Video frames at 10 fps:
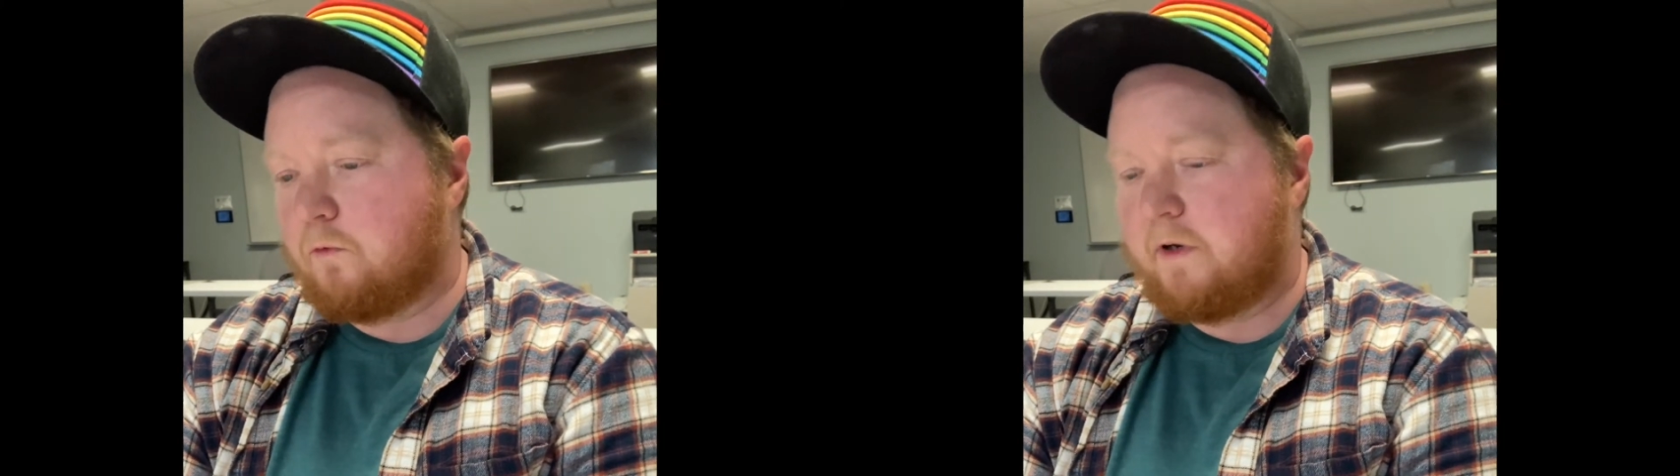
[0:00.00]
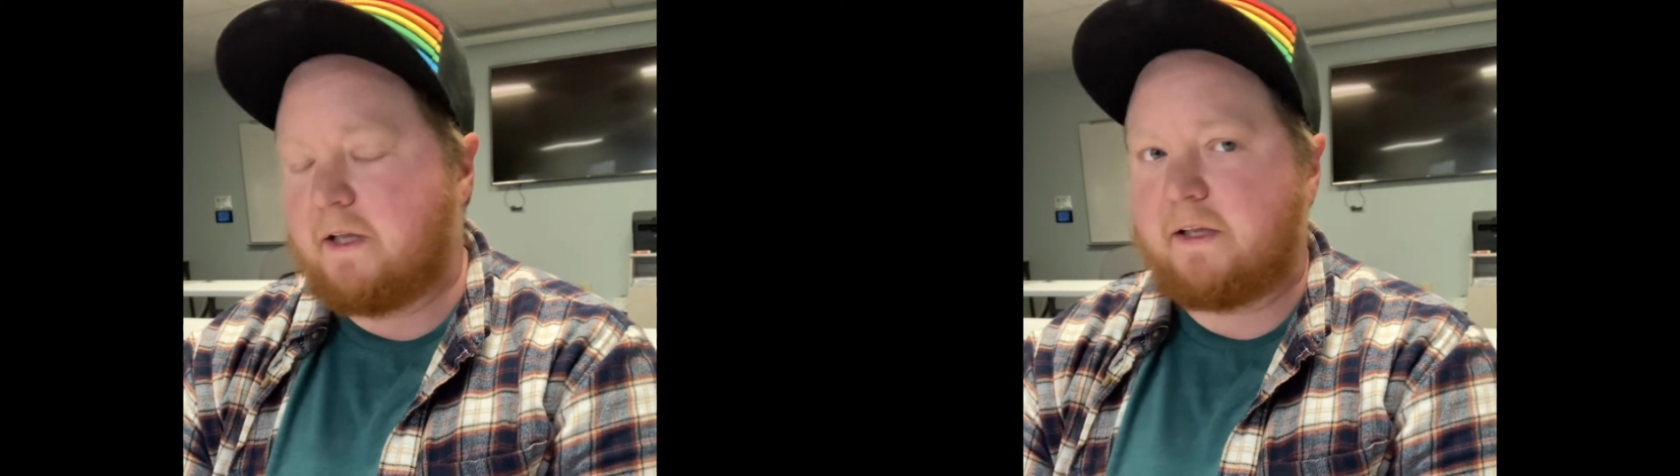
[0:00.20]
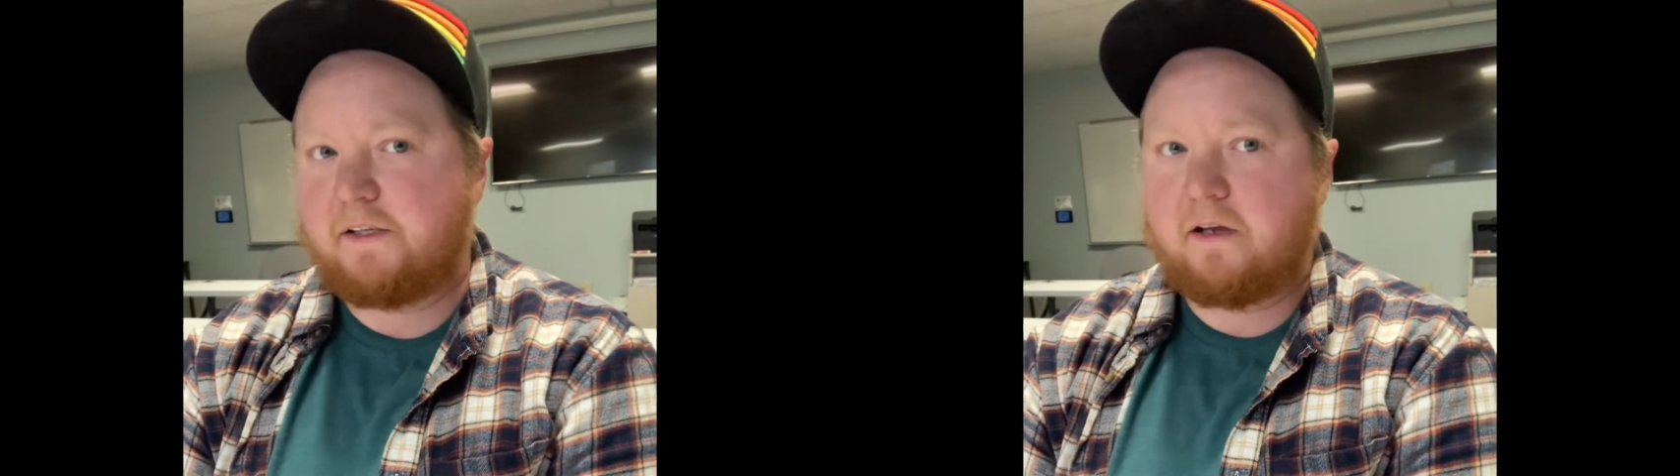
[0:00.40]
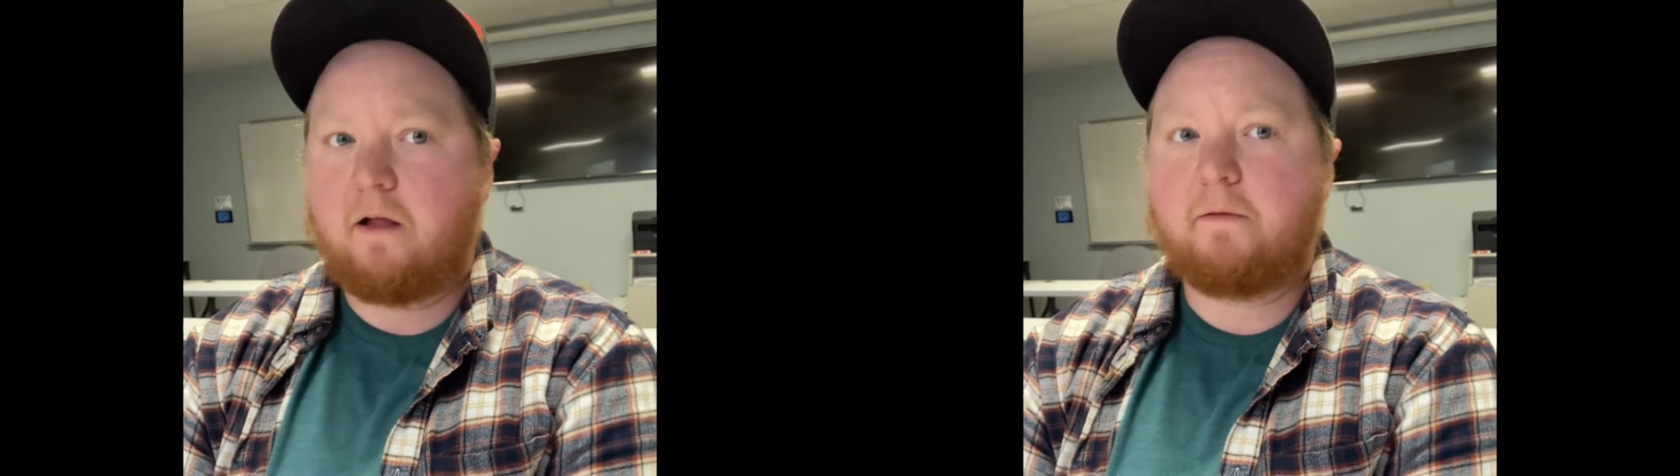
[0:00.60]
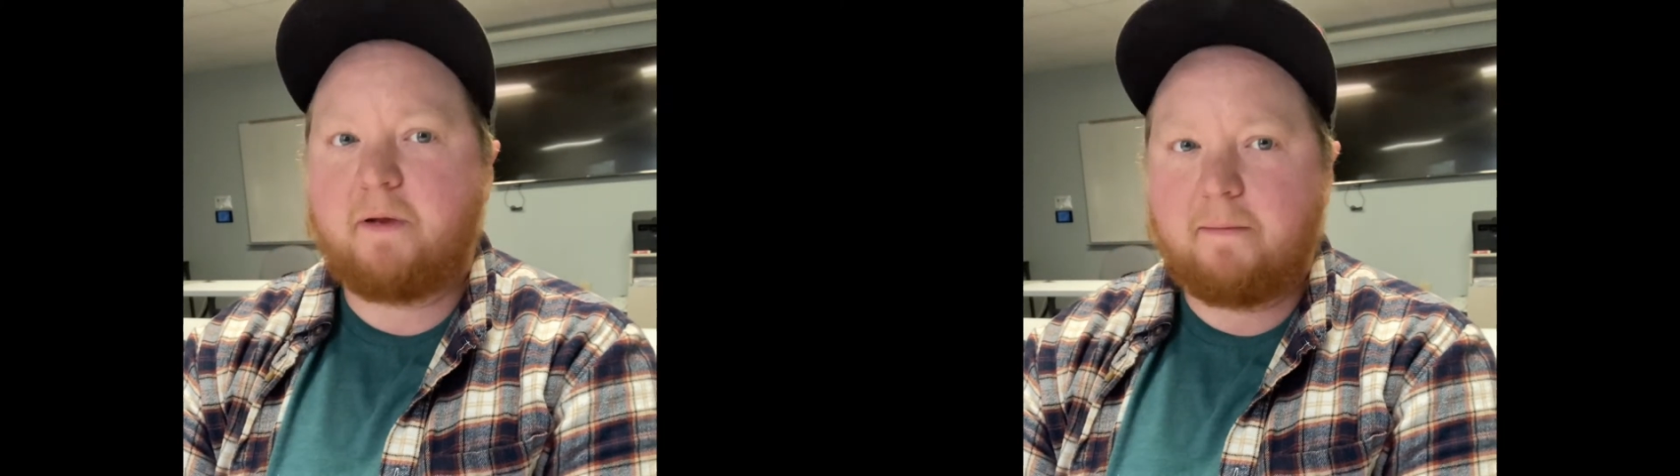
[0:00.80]
really
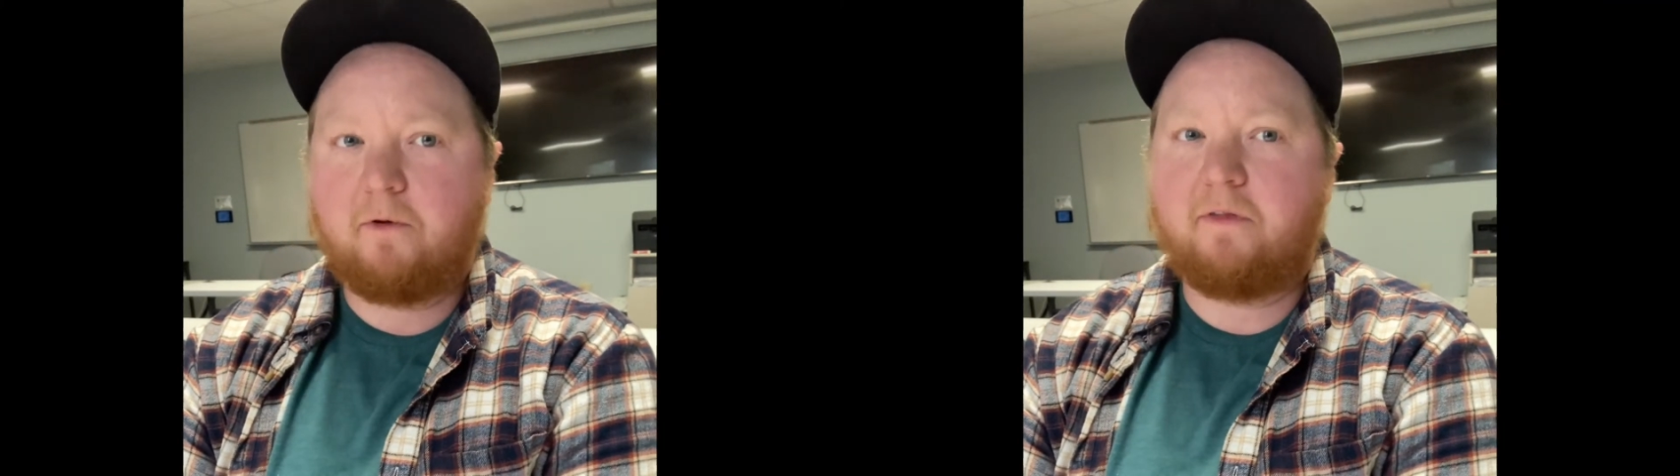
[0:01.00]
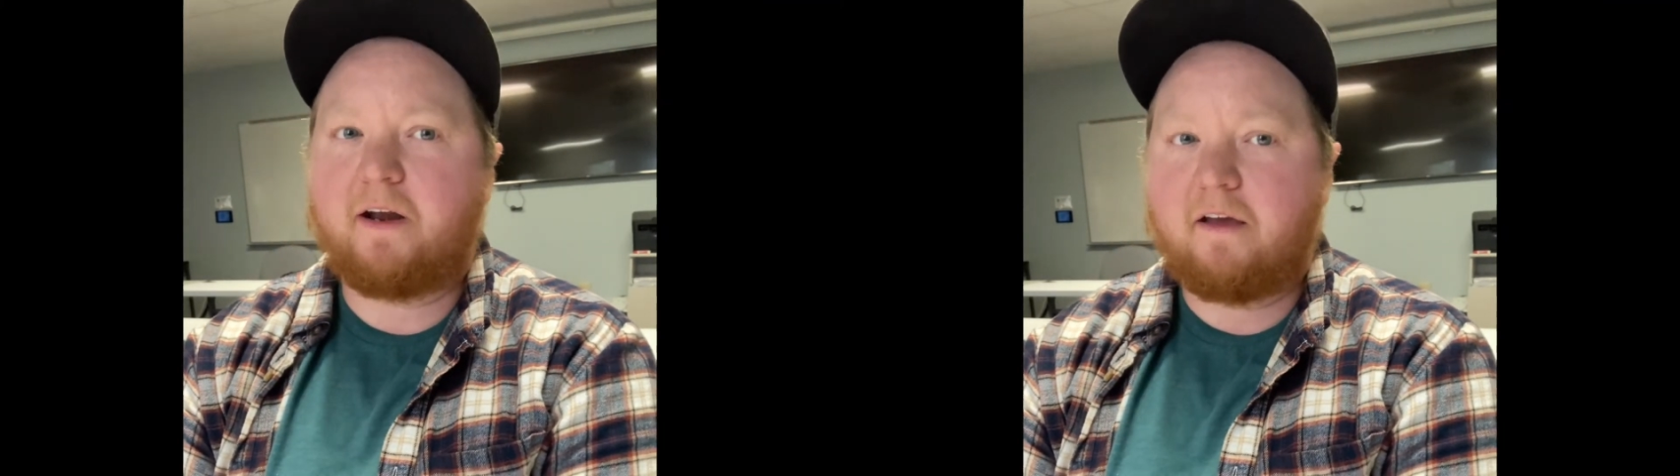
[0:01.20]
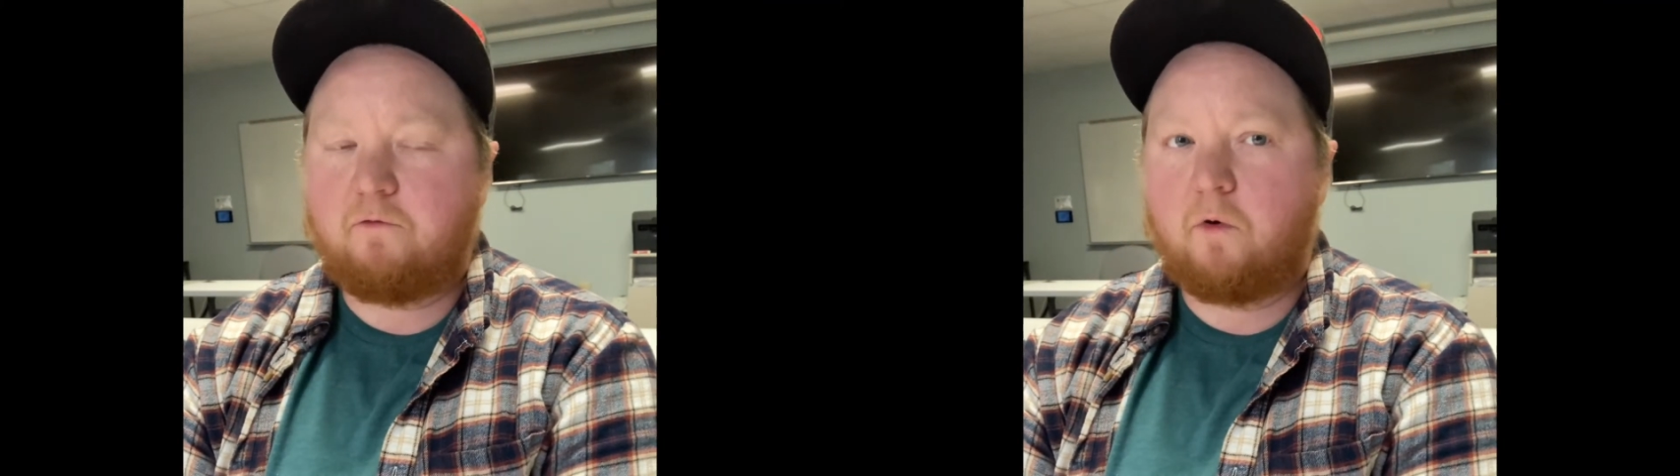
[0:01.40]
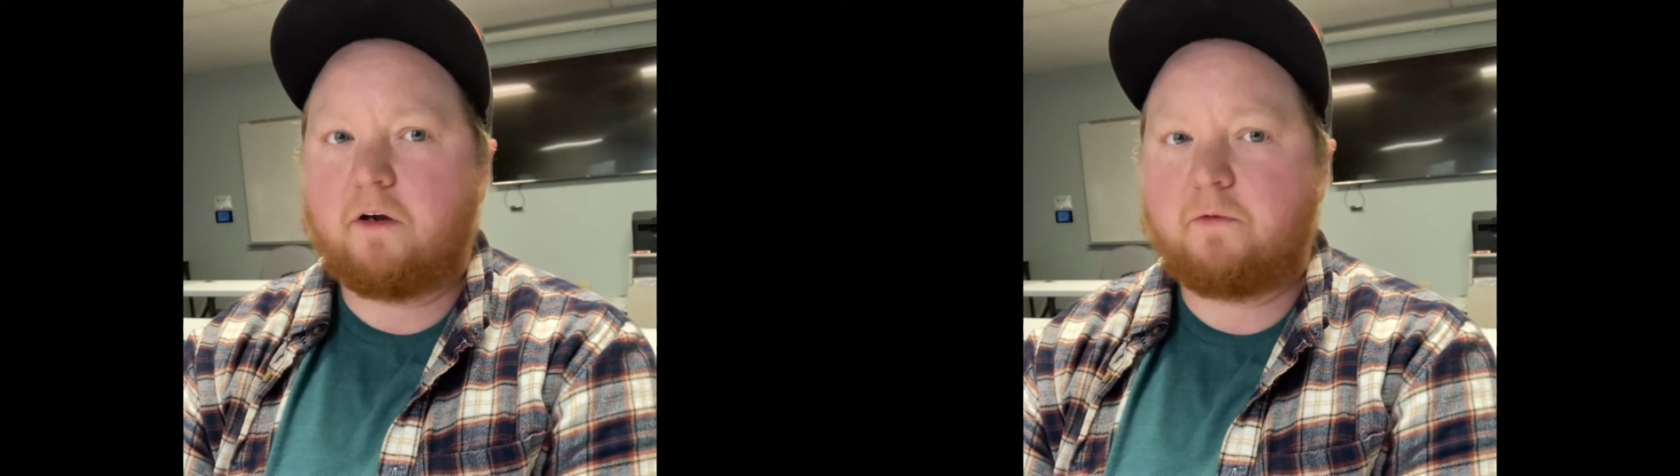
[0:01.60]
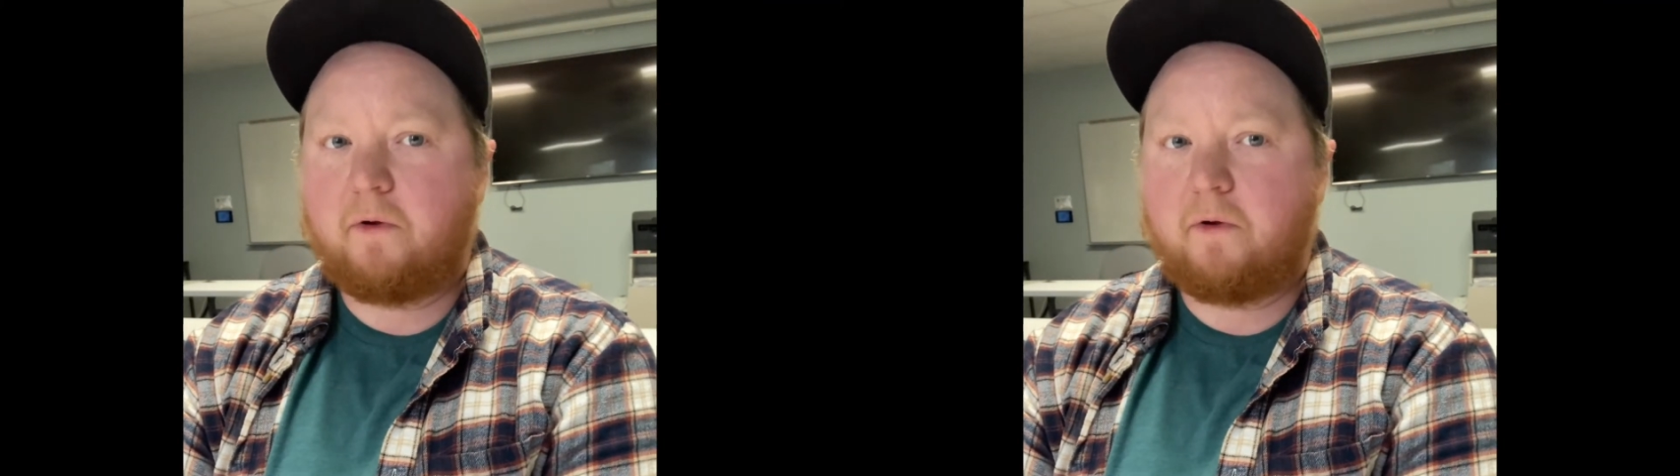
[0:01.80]
solid people that I've worked